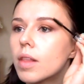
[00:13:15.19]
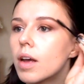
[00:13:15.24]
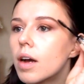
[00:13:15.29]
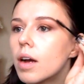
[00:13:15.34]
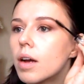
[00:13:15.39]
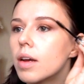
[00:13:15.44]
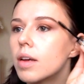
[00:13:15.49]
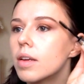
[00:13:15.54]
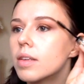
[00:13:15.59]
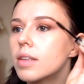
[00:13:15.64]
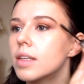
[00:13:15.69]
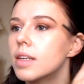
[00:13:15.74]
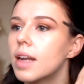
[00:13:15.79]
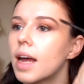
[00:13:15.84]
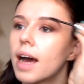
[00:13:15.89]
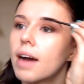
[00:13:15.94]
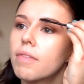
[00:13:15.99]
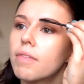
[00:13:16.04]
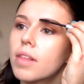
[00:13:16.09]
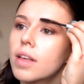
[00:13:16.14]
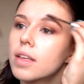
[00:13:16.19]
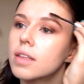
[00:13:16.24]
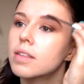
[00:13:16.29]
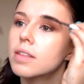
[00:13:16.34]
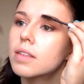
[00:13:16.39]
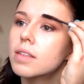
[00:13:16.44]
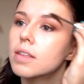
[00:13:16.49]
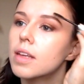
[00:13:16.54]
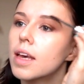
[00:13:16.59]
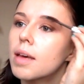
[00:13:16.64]
I didn't have
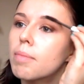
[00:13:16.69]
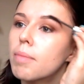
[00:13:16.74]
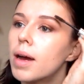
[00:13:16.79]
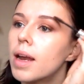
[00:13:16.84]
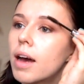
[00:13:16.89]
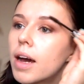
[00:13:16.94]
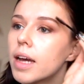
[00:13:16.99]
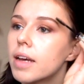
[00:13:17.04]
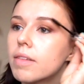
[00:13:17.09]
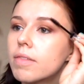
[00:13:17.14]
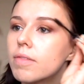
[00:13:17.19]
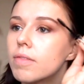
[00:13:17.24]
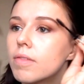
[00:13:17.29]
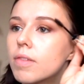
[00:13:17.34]
this in my life.